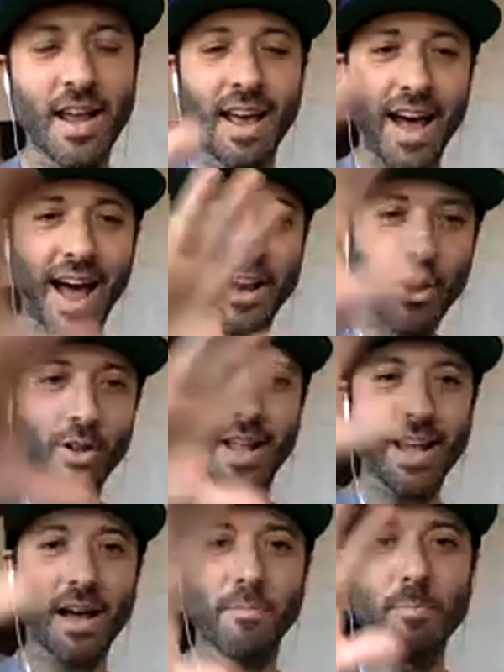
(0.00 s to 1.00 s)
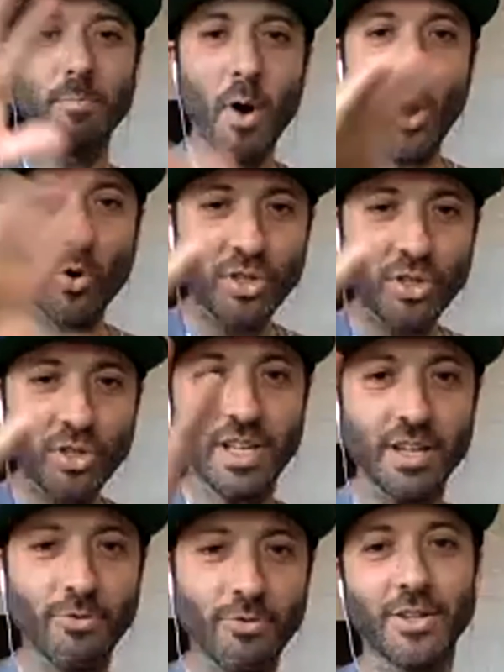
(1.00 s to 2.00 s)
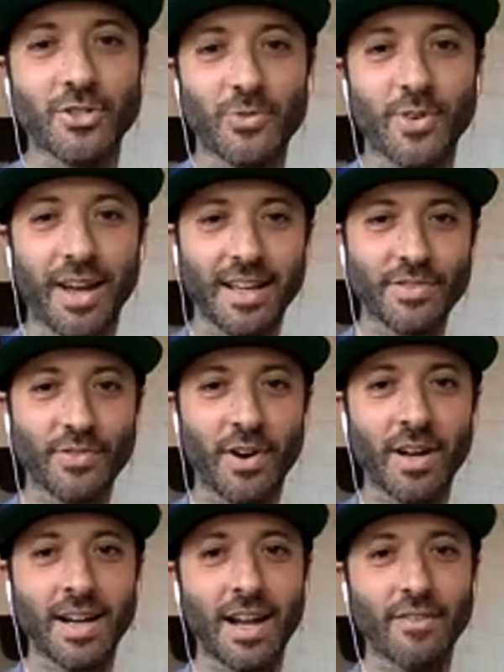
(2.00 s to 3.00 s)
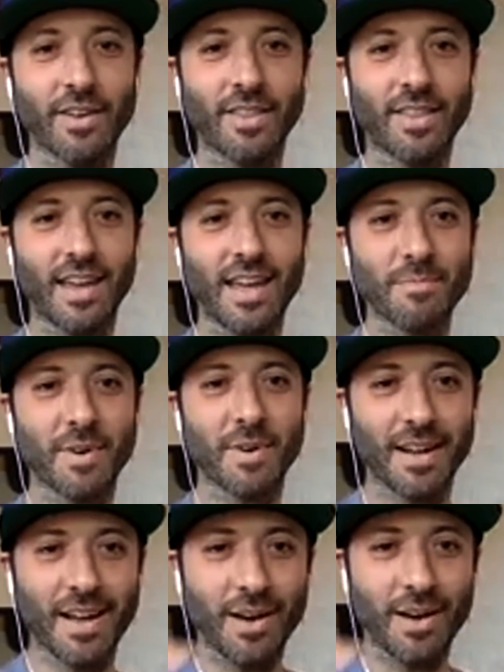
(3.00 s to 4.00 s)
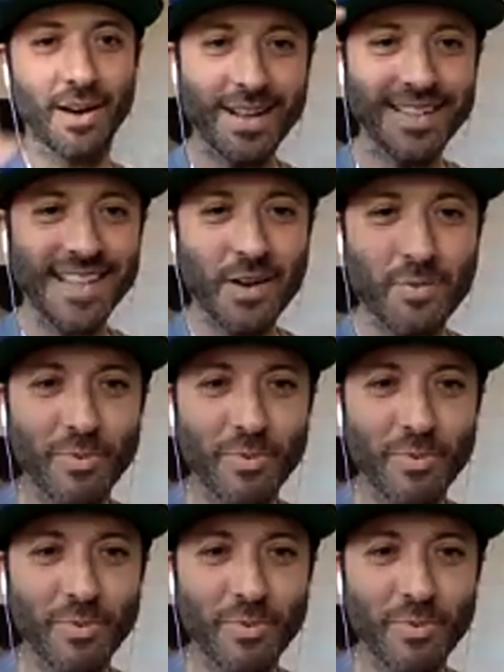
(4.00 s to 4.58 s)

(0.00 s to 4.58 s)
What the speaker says: I know like an emoji Rachel Ray is fun and everything, but what do you